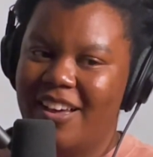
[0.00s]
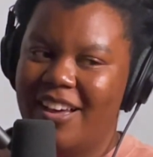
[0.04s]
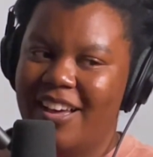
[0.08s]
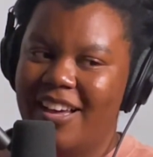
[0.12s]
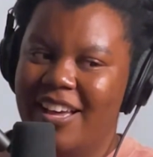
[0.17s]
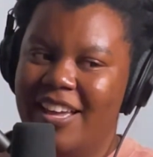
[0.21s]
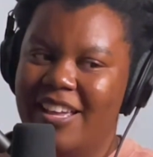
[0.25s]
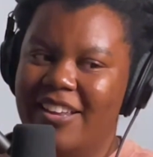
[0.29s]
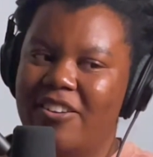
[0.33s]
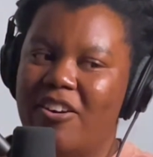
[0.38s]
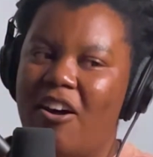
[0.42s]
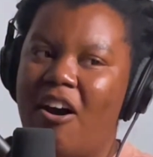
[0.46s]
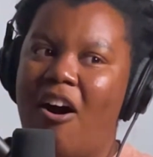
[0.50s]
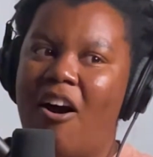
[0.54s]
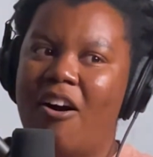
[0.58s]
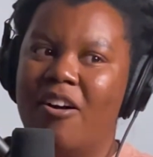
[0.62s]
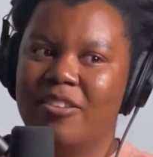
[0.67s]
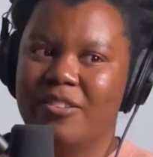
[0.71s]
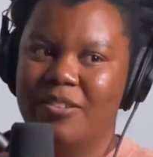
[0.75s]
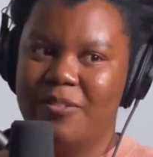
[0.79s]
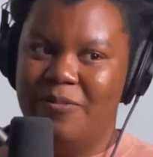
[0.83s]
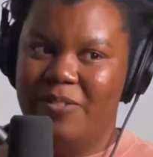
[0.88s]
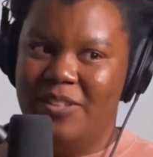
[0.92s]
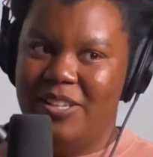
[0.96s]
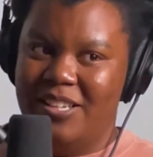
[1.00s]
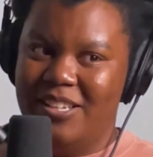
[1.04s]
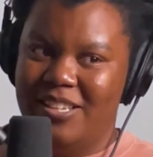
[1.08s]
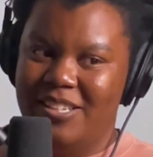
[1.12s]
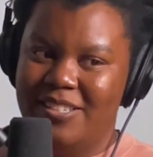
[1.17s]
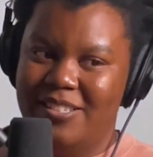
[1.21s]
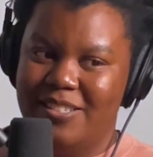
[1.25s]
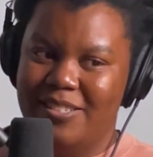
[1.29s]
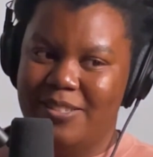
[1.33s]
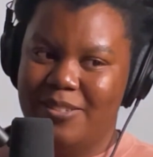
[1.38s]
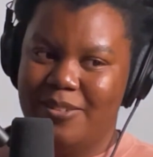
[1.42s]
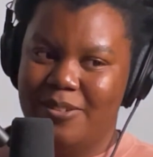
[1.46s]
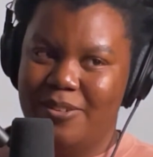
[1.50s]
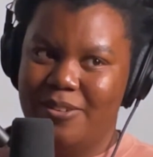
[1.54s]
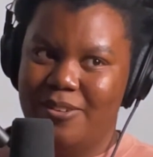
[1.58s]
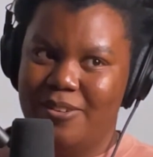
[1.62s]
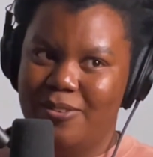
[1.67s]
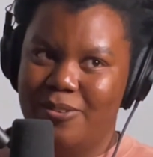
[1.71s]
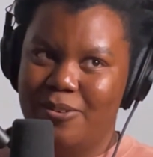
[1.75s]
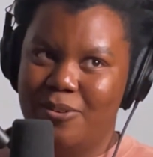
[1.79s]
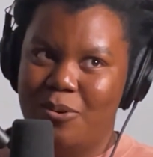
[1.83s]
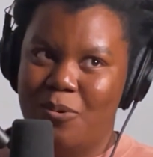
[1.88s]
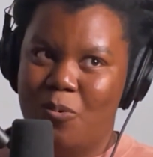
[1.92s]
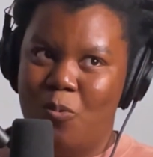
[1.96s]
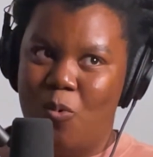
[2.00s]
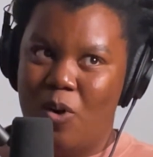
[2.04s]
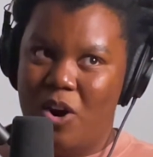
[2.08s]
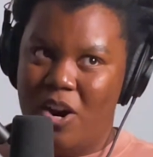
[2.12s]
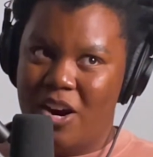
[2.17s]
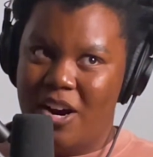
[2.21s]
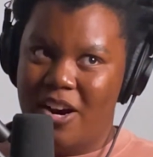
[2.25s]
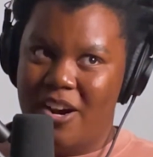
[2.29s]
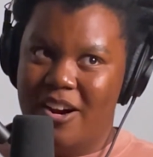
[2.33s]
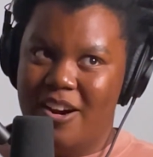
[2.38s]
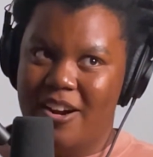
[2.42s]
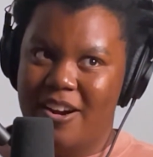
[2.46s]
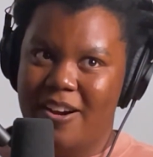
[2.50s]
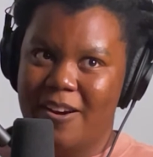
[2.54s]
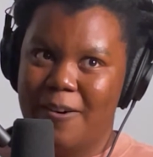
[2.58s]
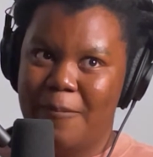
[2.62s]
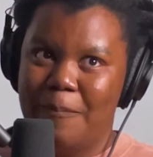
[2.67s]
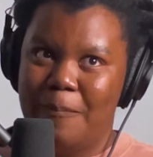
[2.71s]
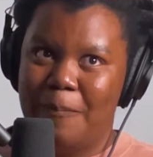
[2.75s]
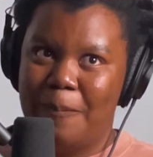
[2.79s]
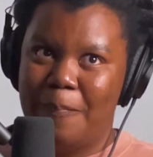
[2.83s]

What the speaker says: And all of these were